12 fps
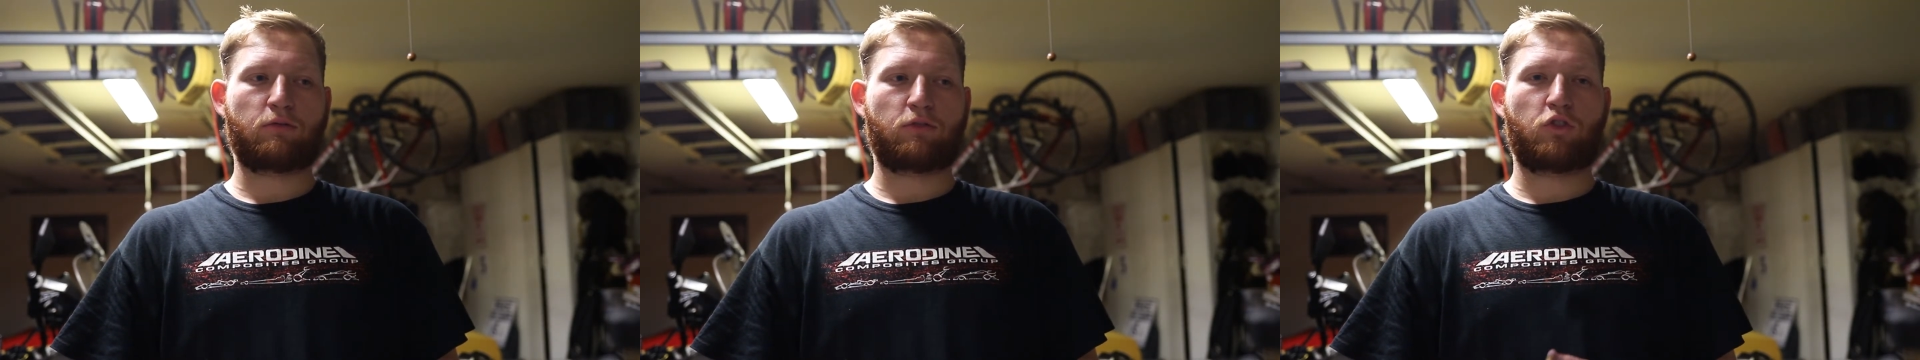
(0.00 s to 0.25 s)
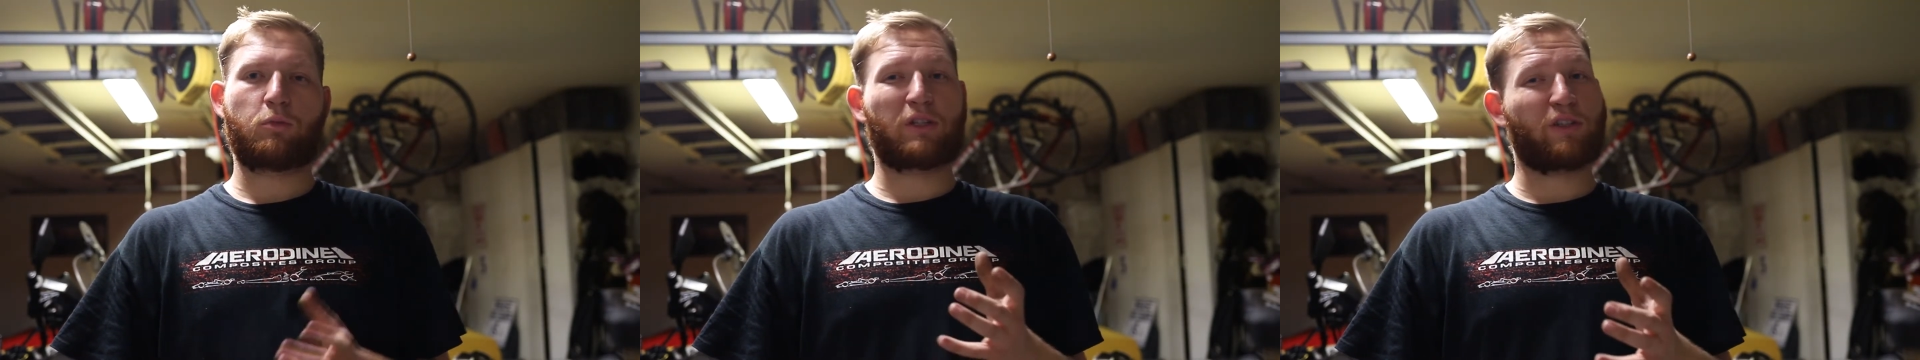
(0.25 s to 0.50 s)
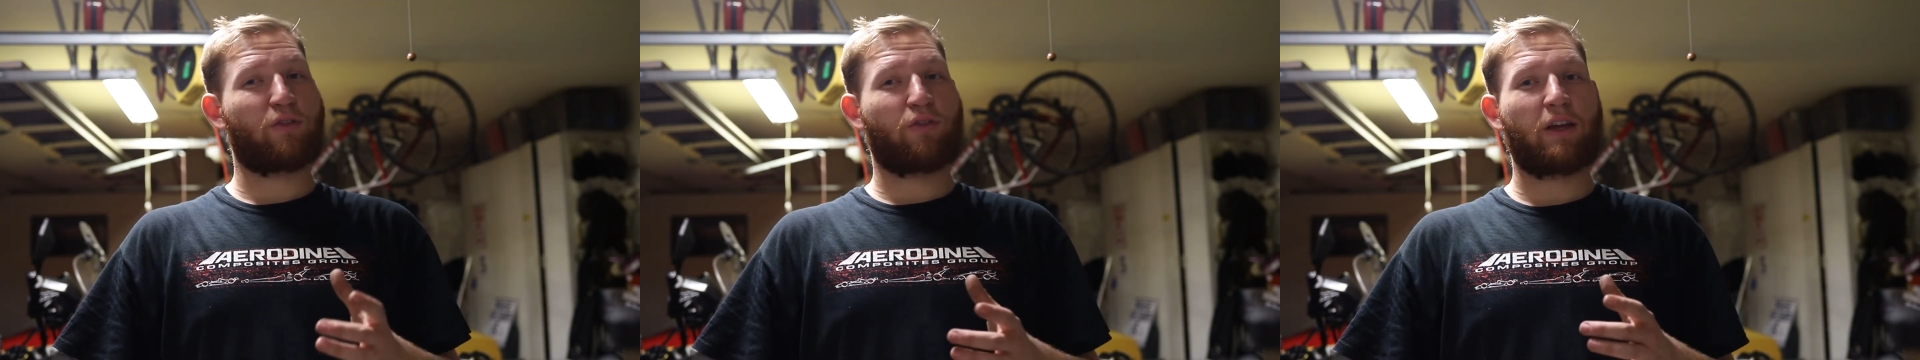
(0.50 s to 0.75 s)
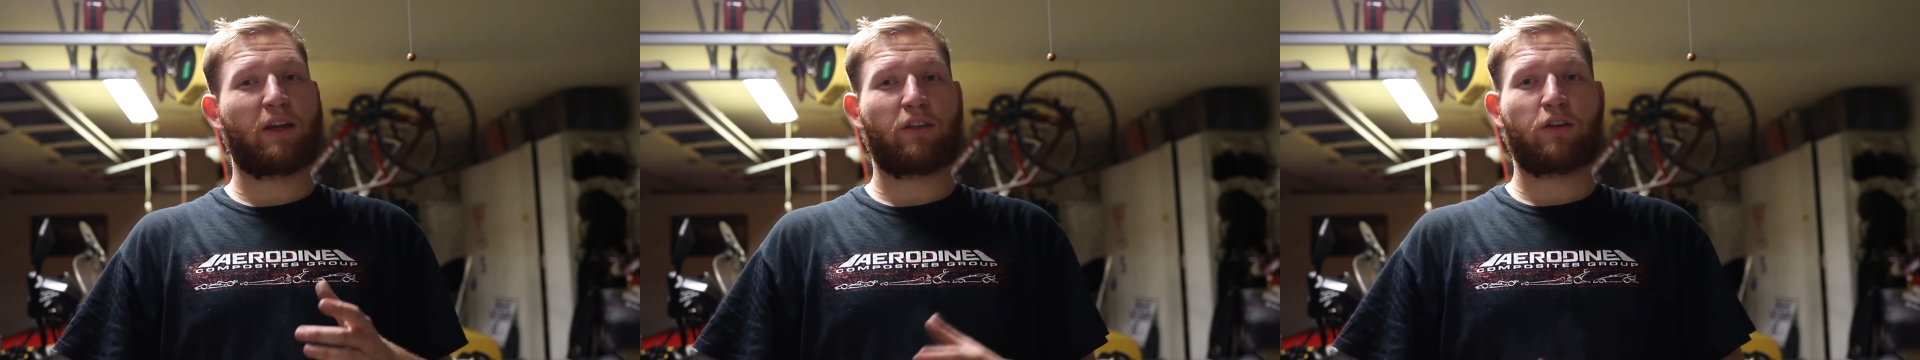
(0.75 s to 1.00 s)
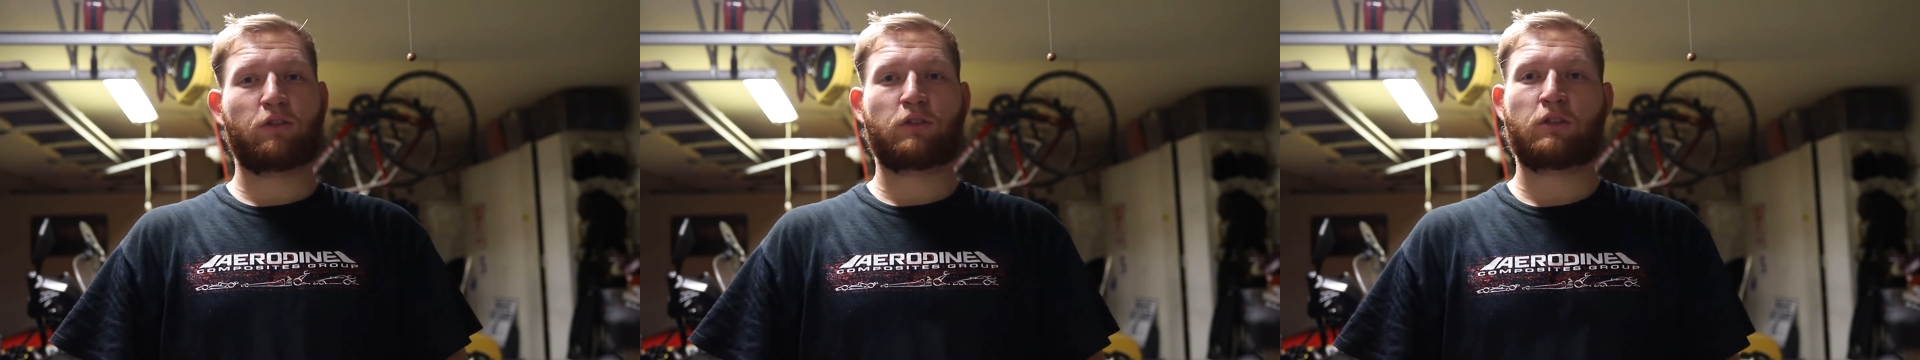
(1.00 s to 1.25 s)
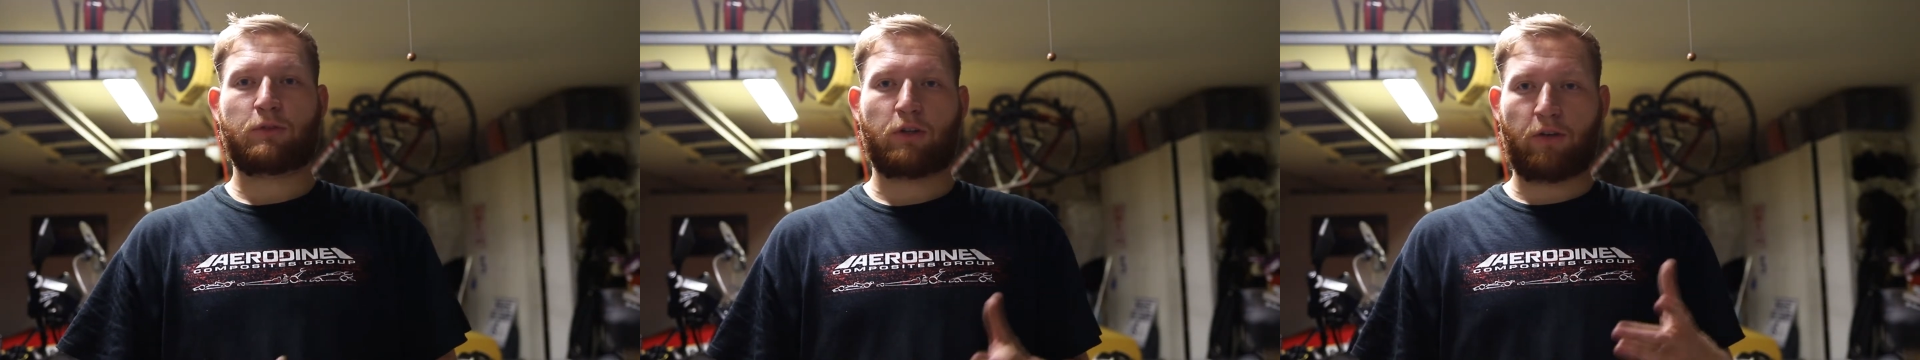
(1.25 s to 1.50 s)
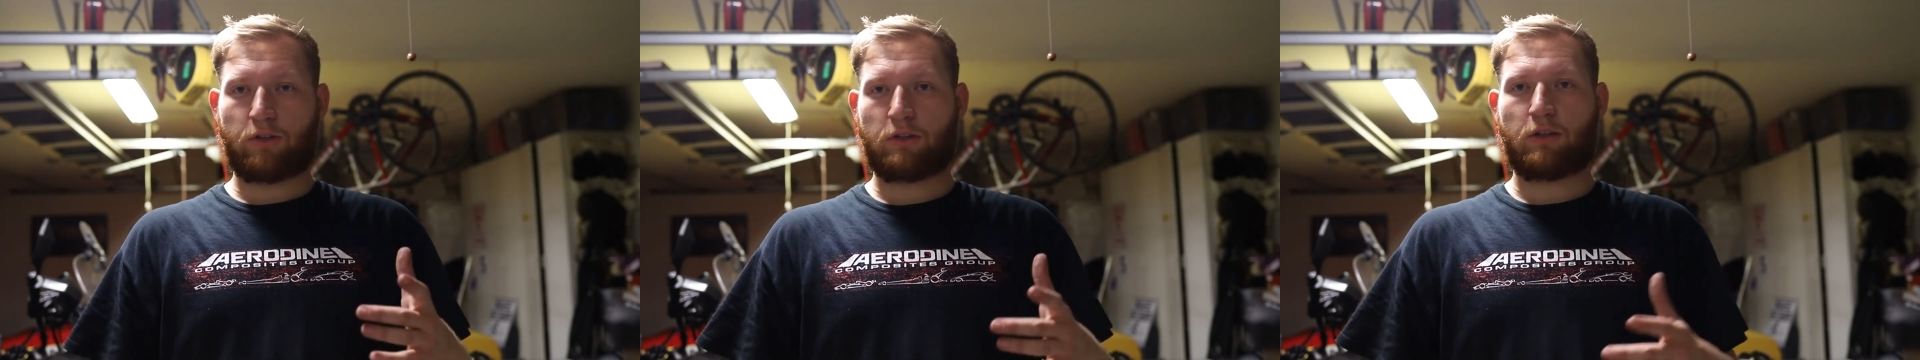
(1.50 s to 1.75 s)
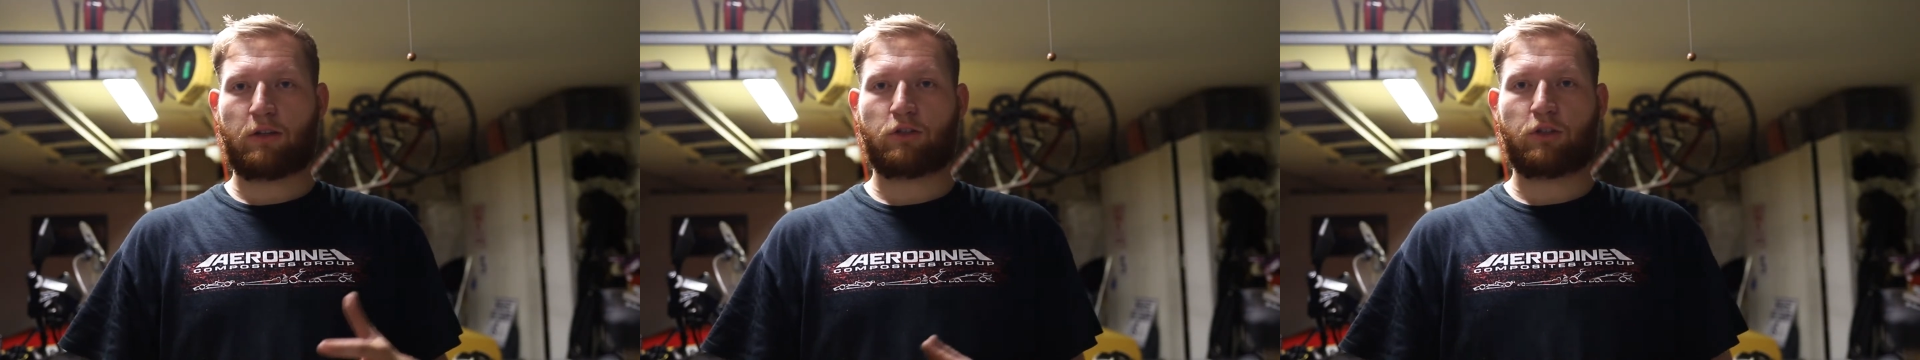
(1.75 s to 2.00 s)
too much of a fan of those, so
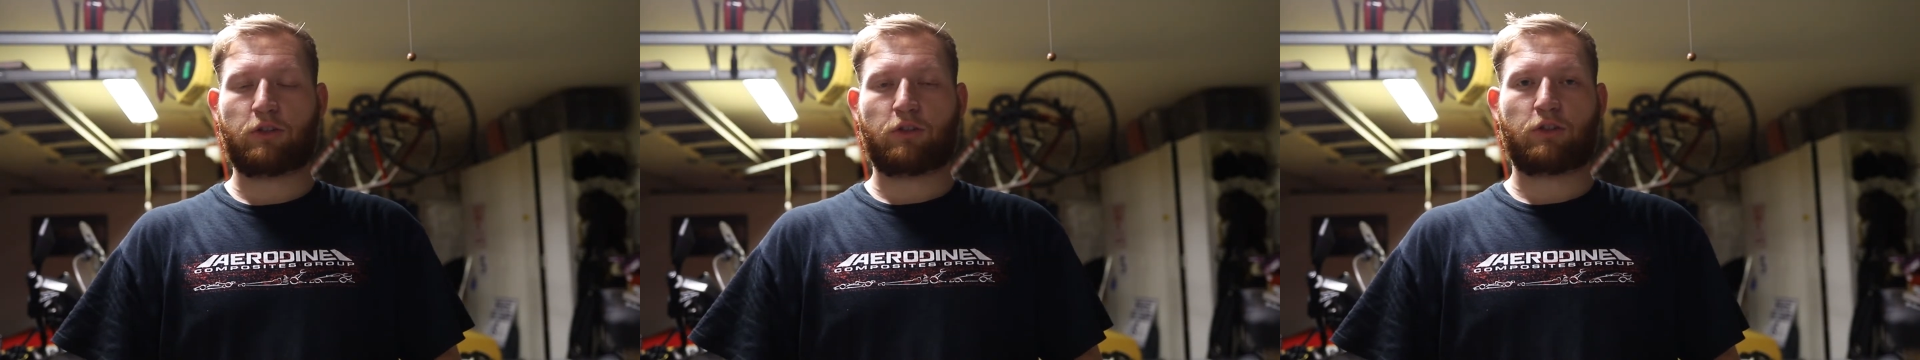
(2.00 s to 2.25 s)
obviously I changed